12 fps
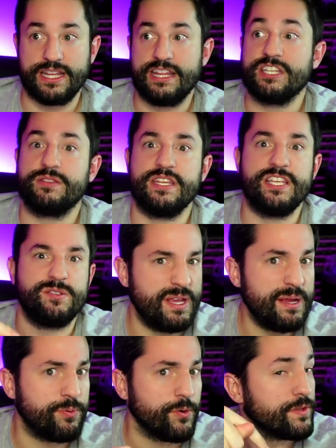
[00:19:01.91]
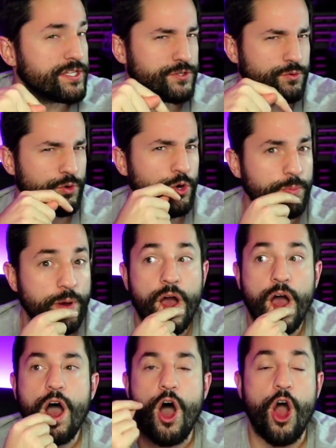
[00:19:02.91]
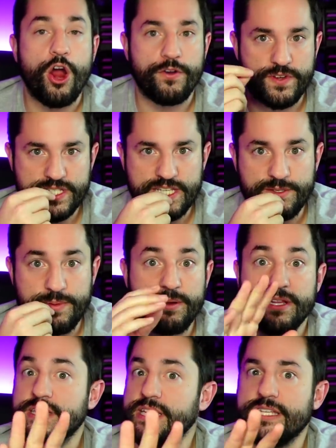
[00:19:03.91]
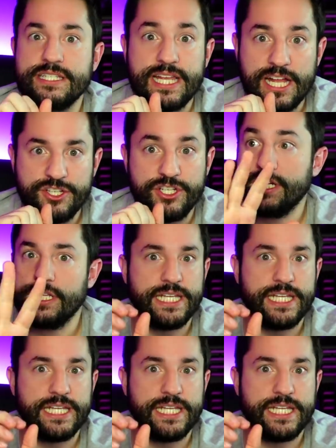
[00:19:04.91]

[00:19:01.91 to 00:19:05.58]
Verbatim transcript: And these, these people, this group, harvest these people, and it's, it's sketchy and